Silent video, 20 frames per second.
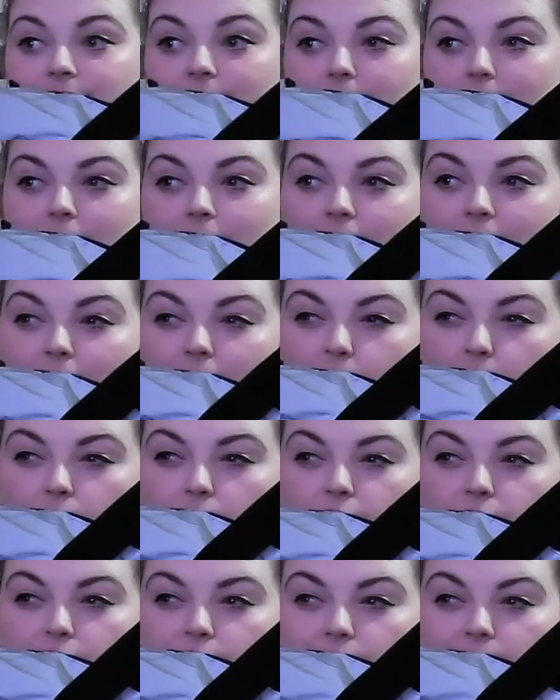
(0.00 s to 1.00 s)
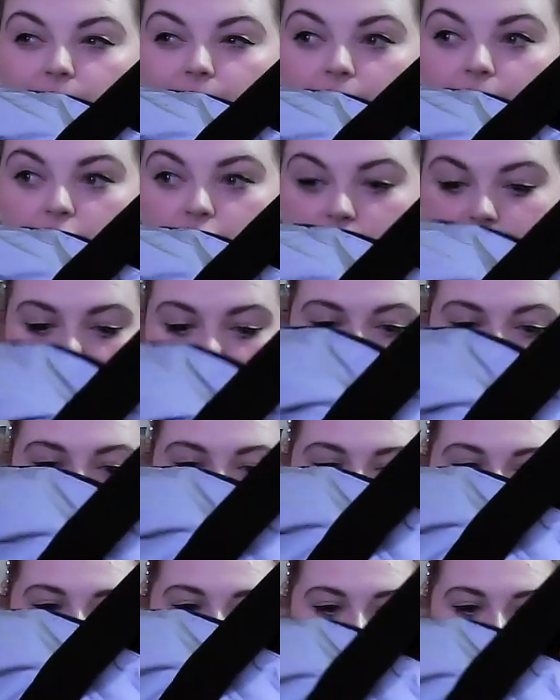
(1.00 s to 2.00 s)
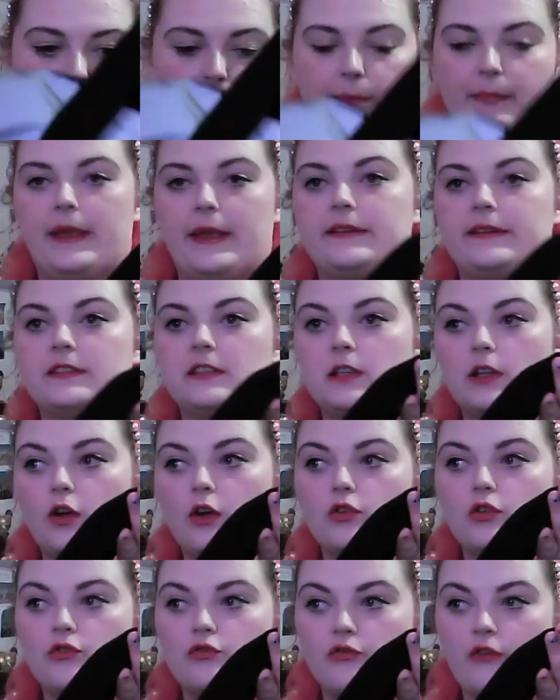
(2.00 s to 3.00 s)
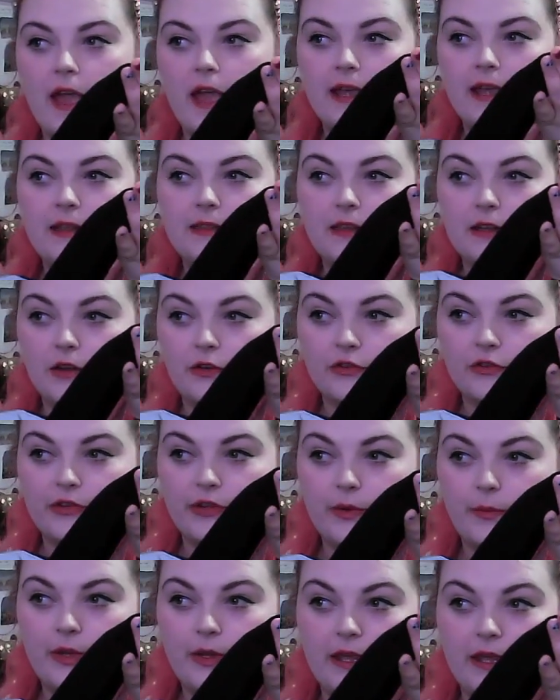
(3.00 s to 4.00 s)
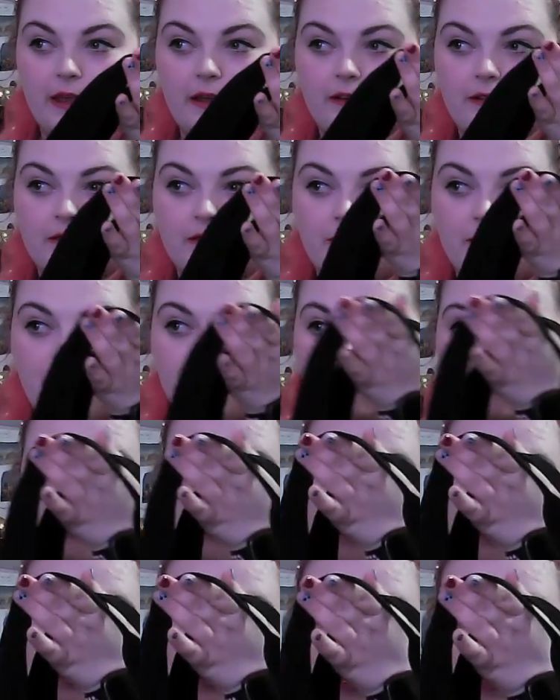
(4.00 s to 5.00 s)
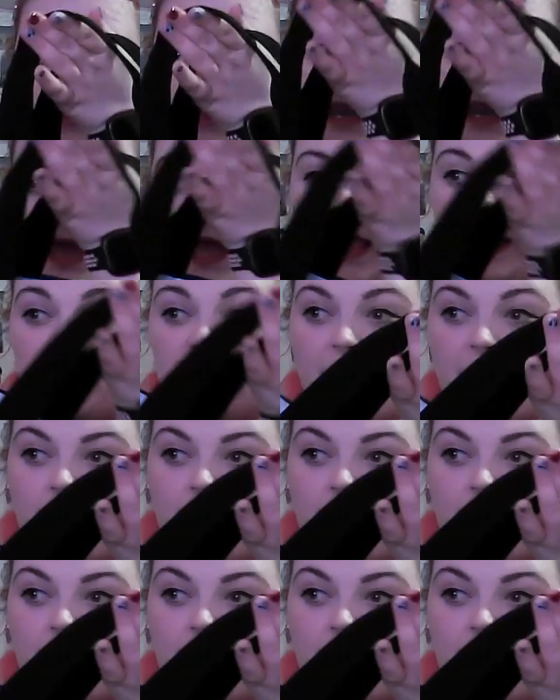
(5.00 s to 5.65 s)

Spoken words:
I think I'm going to use this for the gym, but it's a lot grey, and then obviously when you hit the light, it's very